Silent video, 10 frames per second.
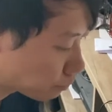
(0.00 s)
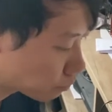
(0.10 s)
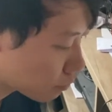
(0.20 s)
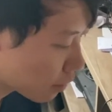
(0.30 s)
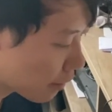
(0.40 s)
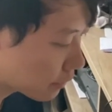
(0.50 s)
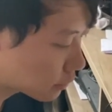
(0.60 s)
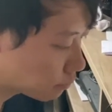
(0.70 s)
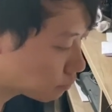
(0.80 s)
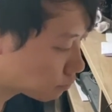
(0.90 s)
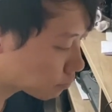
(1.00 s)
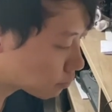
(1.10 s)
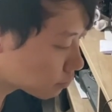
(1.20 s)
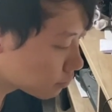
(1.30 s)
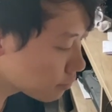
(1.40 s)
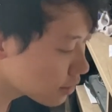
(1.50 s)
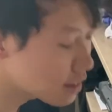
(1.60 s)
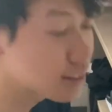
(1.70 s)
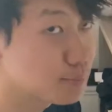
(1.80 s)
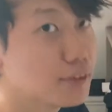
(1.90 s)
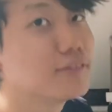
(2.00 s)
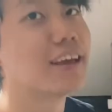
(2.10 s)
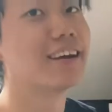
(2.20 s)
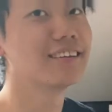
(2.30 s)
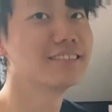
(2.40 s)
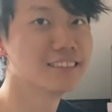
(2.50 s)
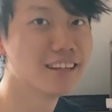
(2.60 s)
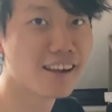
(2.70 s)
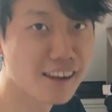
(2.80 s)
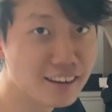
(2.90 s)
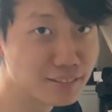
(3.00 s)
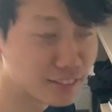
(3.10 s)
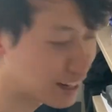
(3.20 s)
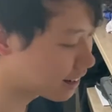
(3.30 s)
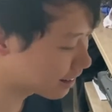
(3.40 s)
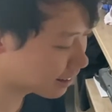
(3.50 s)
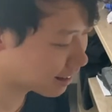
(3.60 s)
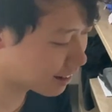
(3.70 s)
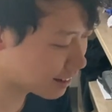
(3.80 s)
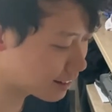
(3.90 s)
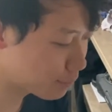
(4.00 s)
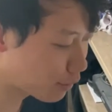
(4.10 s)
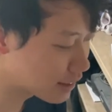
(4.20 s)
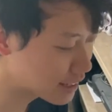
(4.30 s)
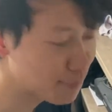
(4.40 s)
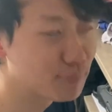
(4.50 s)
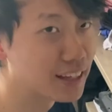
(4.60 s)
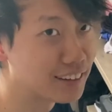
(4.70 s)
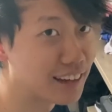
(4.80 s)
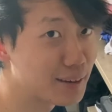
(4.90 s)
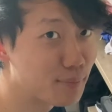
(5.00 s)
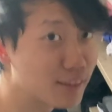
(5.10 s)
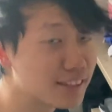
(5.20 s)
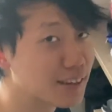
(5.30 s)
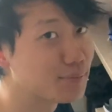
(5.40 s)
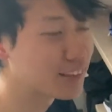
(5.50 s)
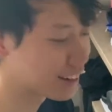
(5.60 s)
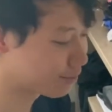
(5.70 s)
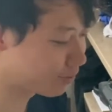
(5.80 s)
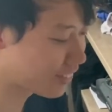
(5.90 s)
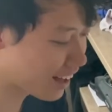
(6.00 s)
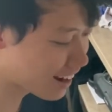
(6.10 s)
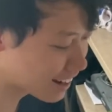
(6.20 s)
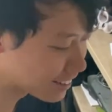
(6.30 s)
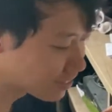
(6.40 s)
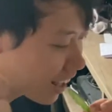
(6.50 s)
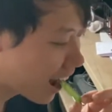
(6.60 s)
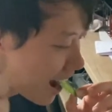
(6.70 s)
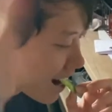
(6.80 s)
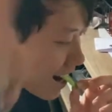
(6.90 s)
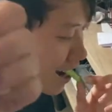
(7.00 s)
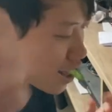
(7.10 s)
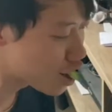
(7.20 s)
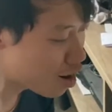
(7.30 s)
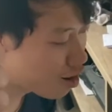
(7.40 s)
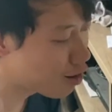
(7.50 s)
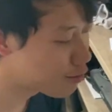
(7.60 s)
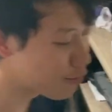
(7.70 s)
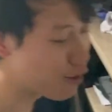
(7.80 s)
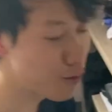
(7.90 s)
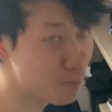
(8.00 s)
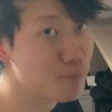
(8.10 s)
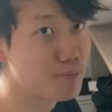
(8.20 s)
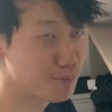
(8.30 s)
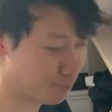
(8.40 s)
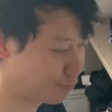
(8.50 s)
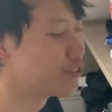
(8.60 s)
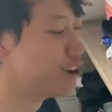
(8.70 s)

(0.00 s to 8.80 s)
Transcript: Mm, it's above there. 9 point something. 9 point. Oh, yeah. Yes. That was success.